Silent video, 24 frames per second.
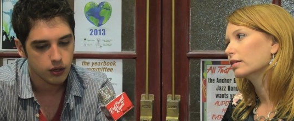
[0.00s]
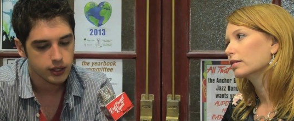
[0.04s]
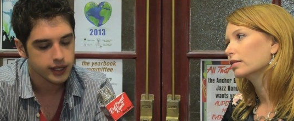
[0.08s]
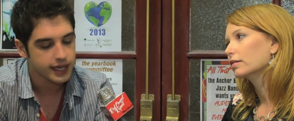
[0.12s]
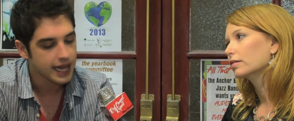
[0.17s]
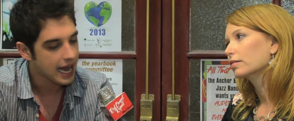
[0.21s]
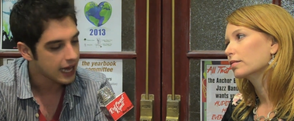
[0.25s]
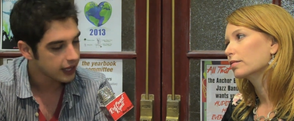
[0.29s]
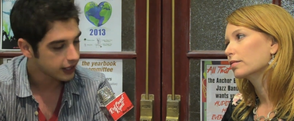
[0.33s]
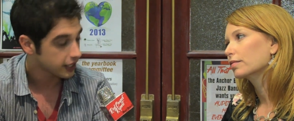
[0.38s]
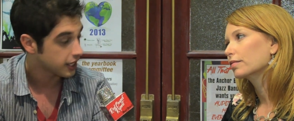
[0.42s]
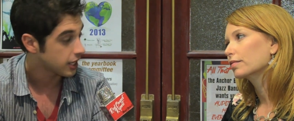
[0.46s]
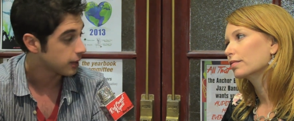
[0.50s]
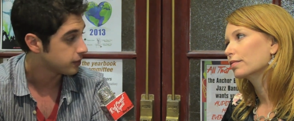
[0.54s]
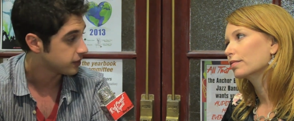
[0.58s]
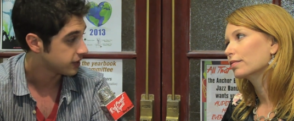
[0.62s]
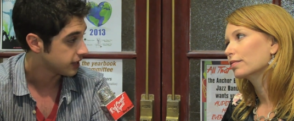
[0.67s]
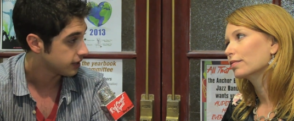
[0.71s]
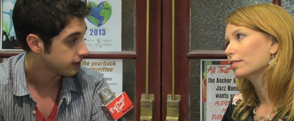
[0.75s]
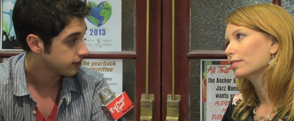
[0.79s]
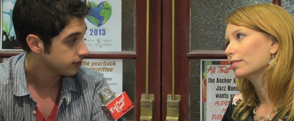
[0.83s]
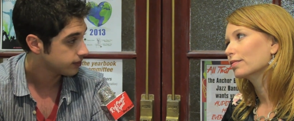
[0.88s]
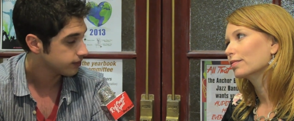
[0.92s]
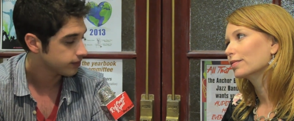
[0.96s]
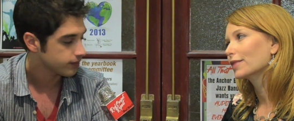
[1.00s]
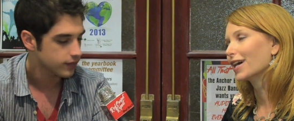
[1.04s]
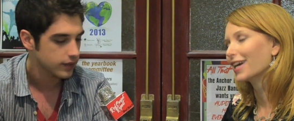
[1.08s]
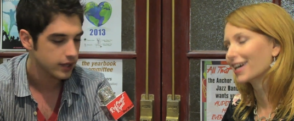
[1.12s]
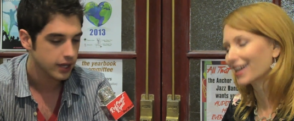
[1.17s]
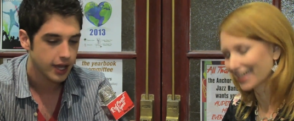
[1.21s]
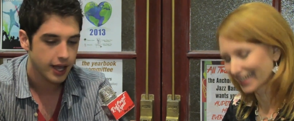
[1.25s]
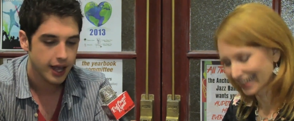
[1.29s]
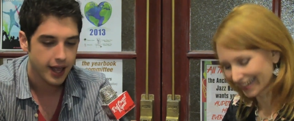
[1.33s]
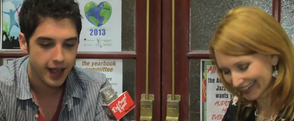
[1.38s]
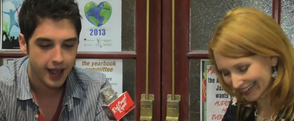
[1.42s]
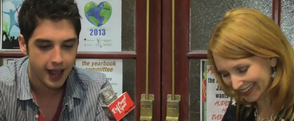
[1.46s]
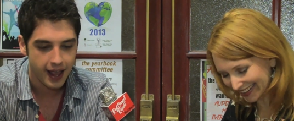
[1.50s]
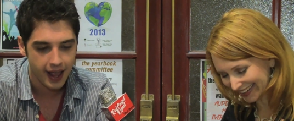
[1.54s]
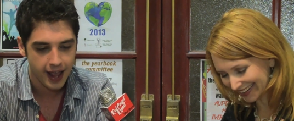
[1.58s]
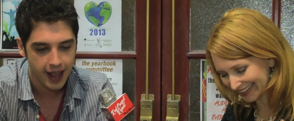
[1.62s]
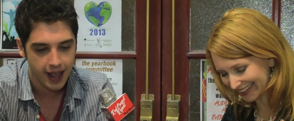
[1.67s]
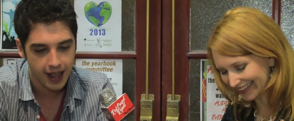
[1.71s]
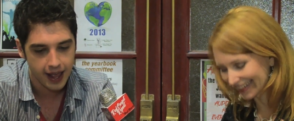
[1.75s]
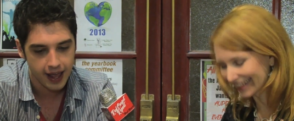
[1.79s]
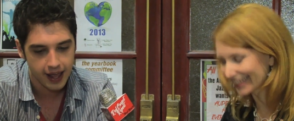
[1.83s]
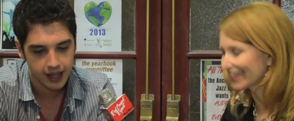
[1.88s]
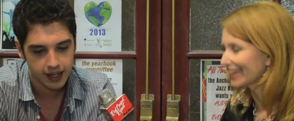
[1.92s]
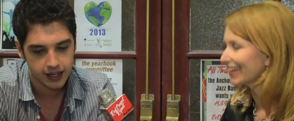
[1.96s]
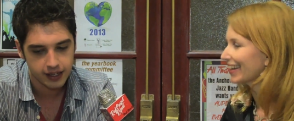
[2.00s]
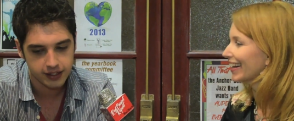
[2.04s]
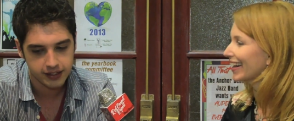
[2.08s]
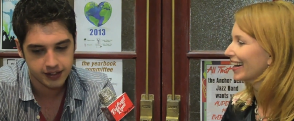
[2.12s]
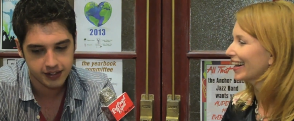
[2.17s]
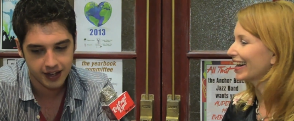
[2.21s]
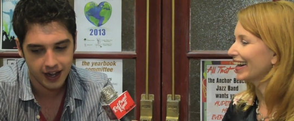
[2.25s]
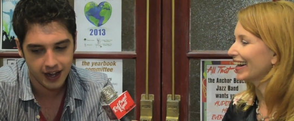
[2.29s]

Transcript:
Speaker 1: Callie comes in. And